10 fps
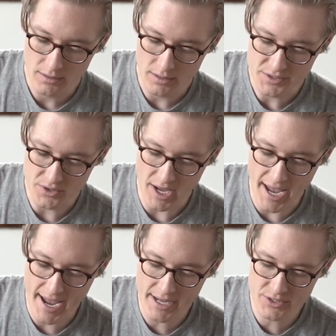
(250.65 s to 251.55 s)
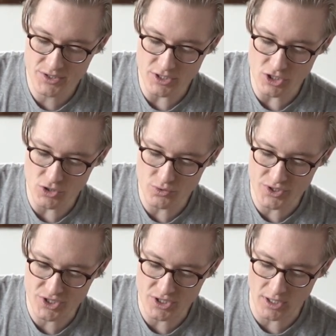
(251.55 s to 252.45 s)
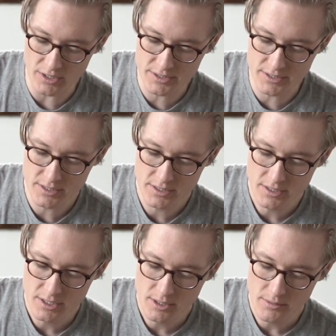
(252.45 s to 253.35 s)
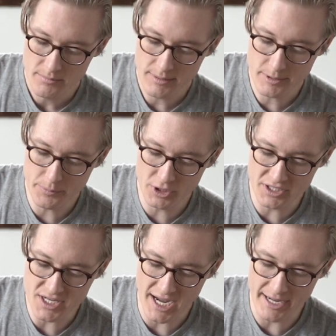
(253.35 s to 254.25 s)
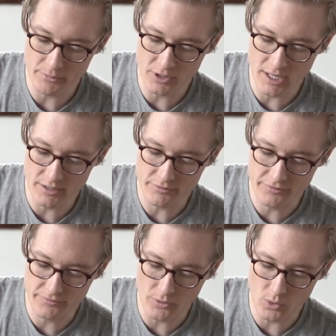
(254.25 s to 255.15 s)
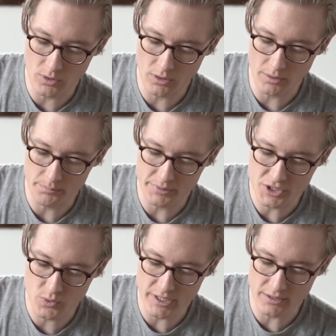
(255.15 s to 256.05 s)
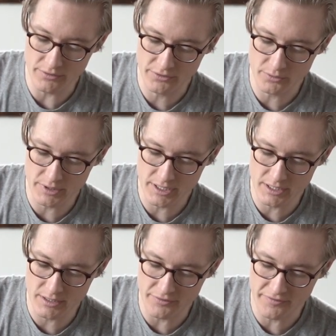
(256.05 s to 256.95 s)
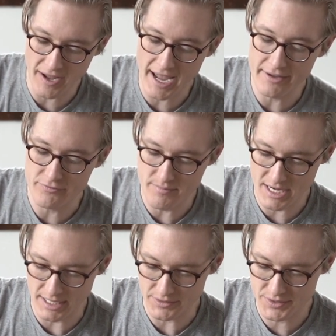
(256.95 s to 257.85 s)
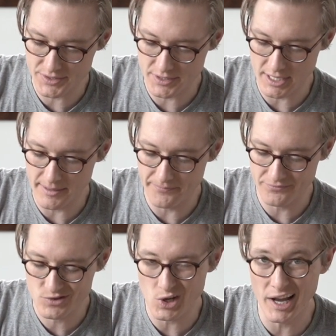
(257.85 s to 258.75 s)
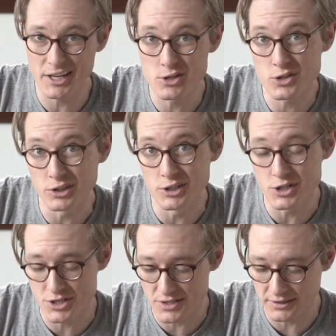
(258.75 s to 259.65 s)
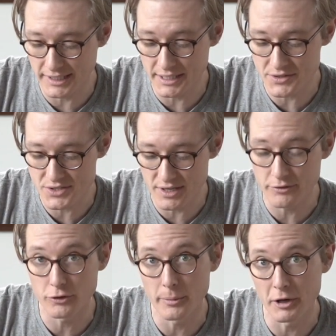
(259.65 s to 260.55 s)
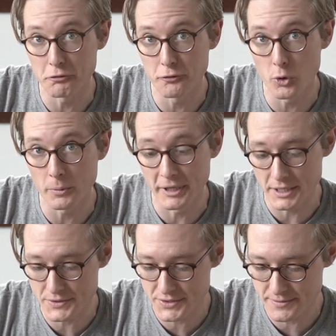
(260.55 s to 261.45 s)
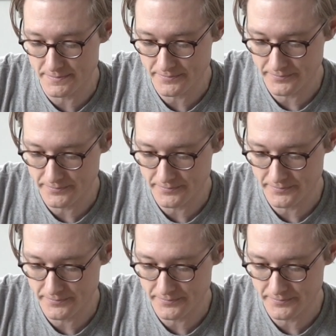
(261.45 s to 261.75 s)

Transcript: And so as you start, maybe put a timer on for between 3 to 5 minutes. So I usually just let it sit for about 4 minutes.